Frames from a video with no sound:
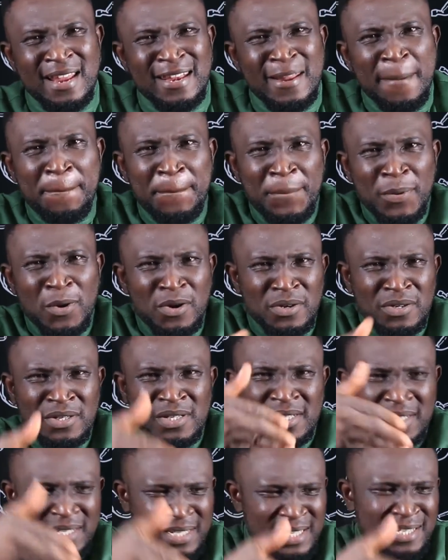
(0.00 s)
The
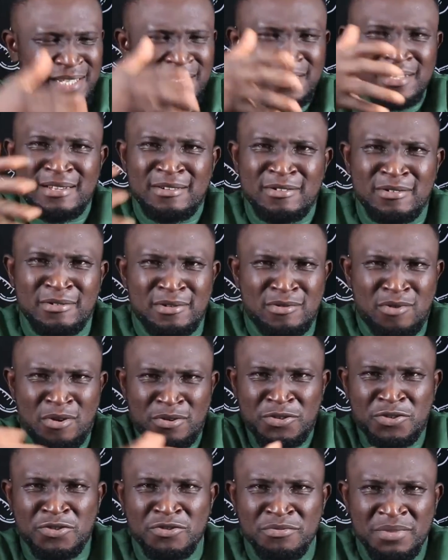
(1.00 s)
blood is
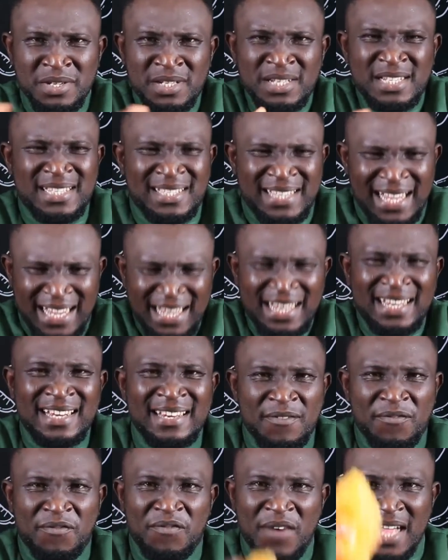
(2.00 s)
consuming, is taking
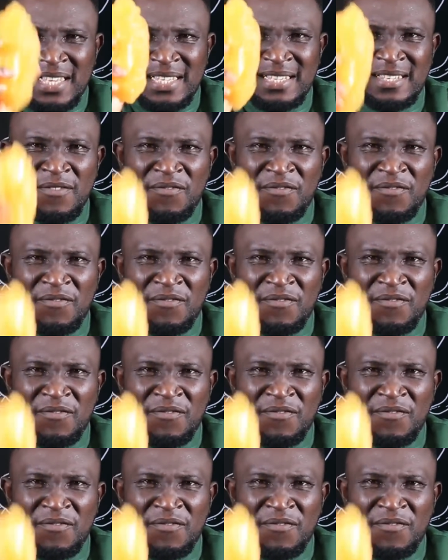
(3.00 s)
in the fat.